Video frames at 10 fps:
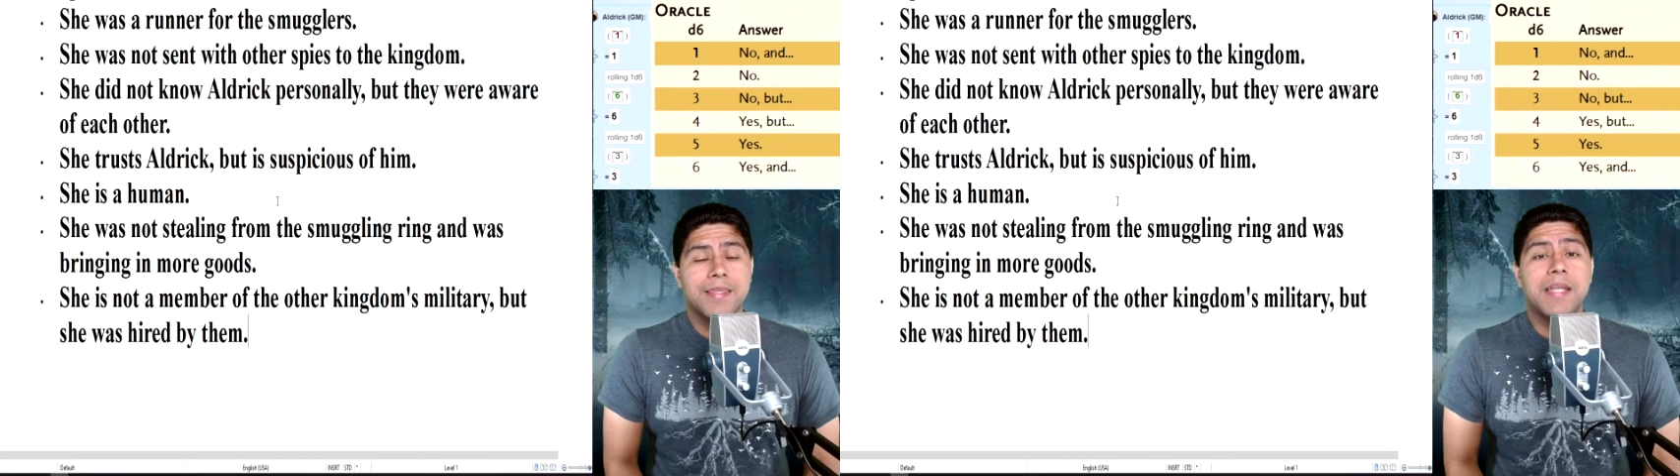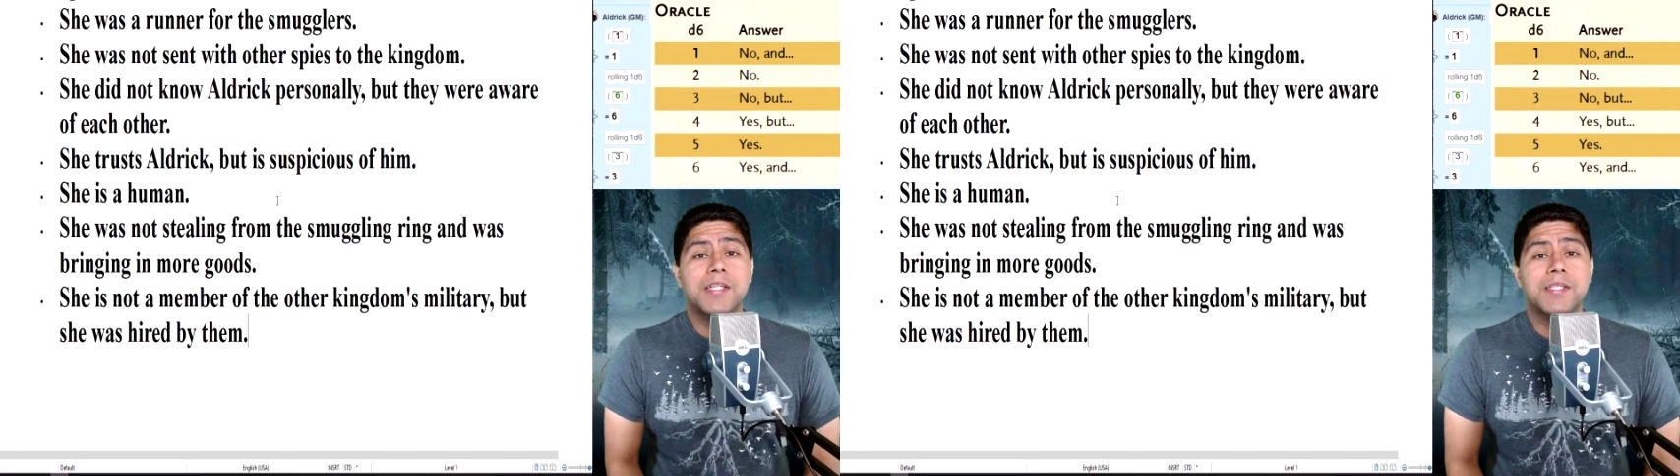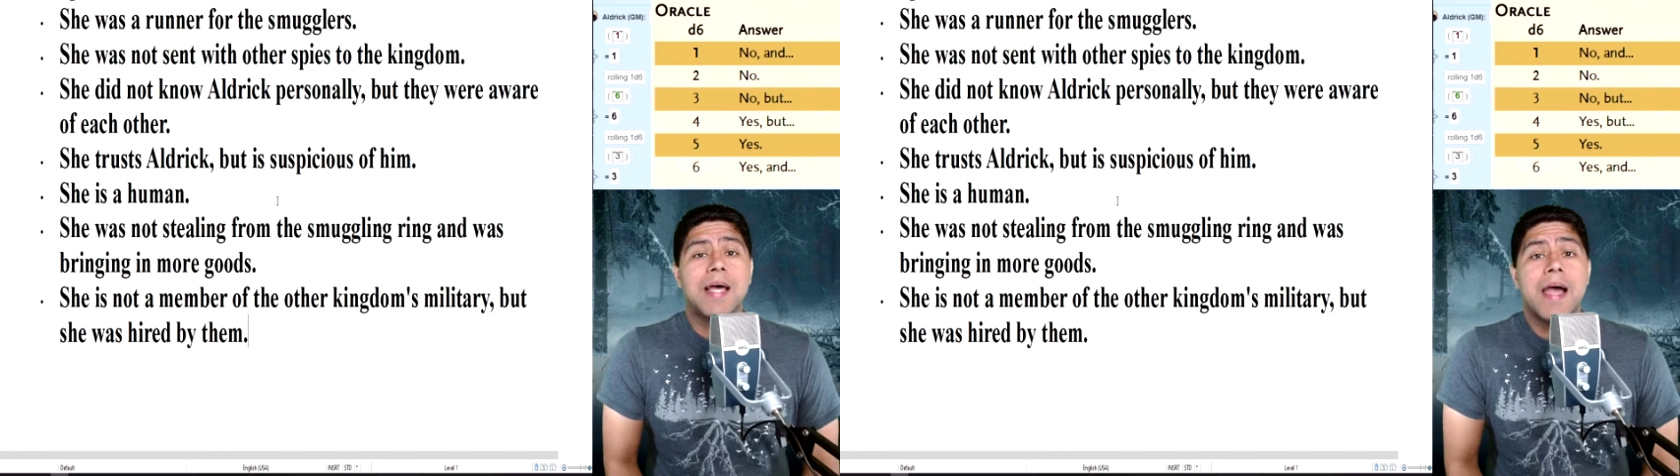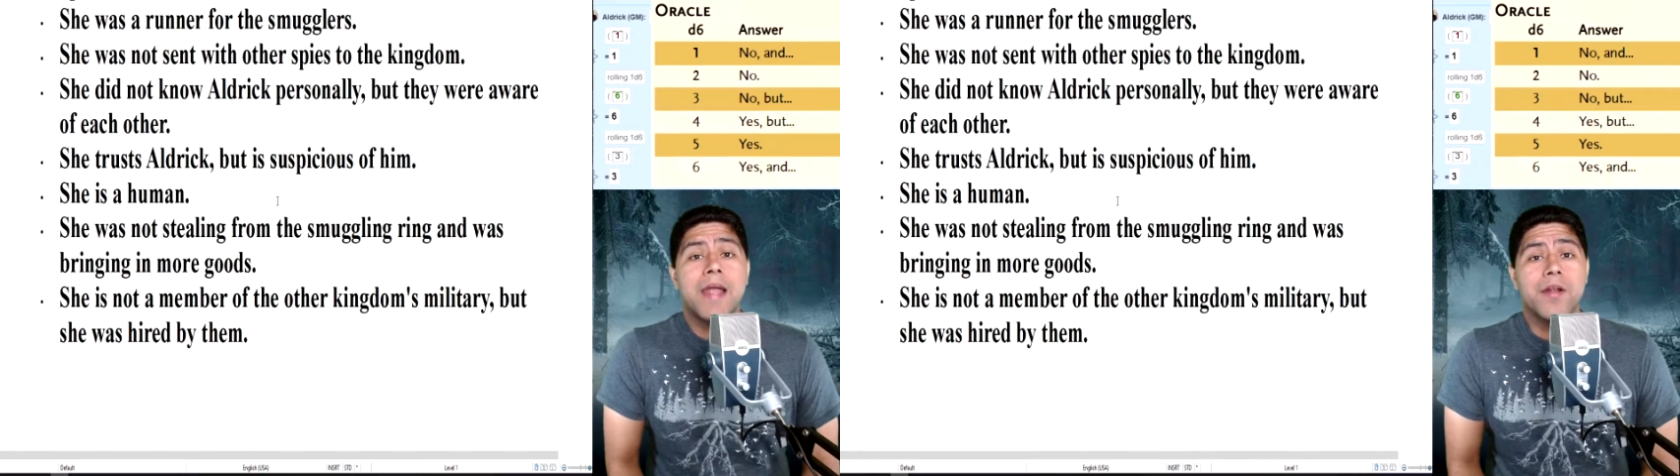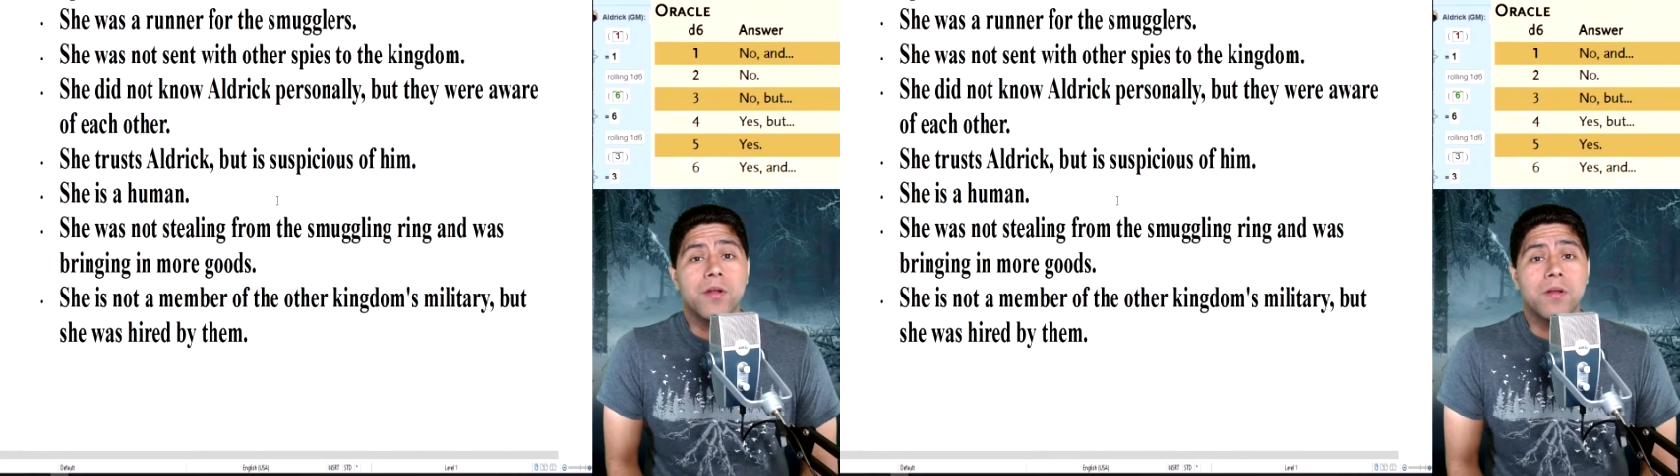They just
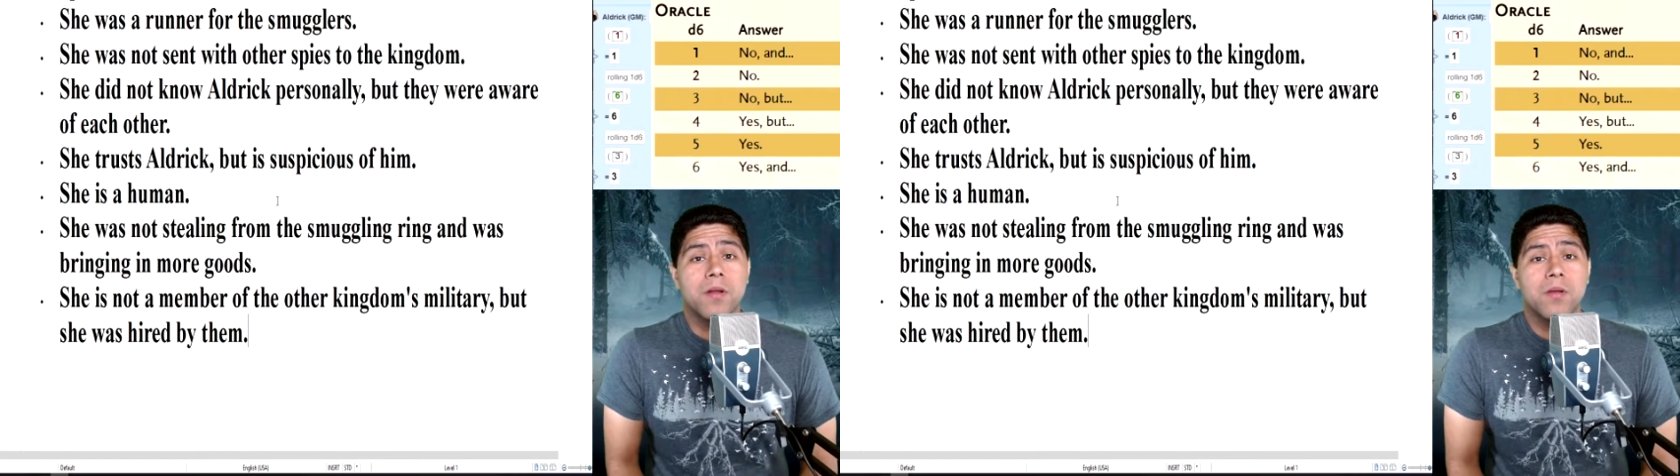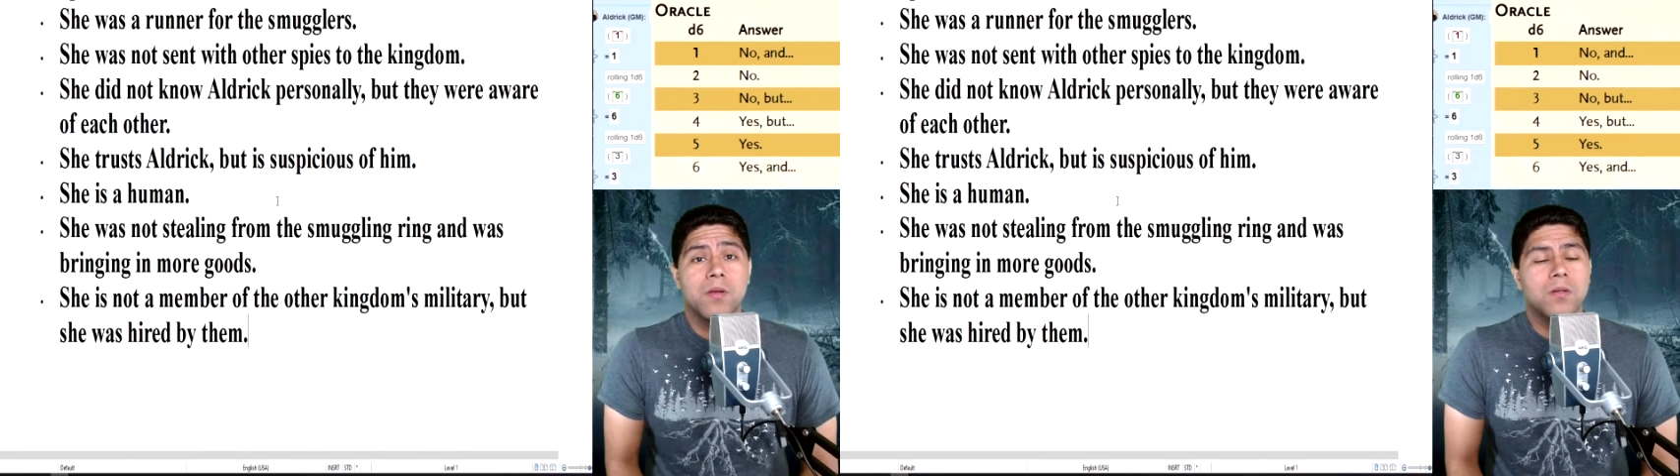hired her.